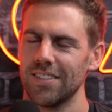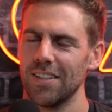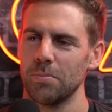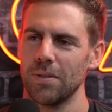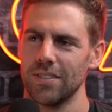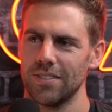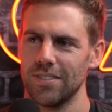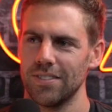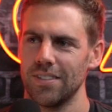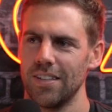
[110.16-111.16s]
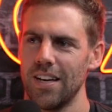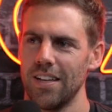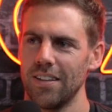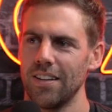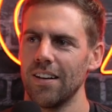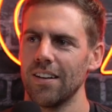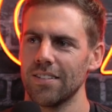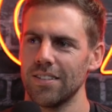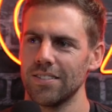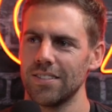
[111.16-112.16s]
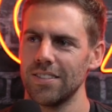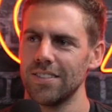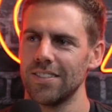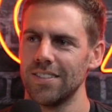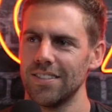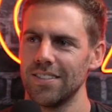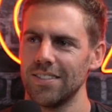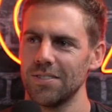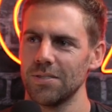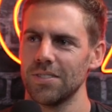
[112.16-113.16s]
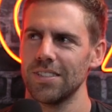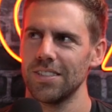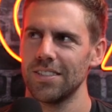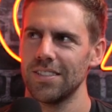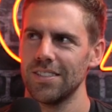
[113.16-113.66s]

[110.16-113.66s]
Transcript: Char pans. And then art and seed. Or seed.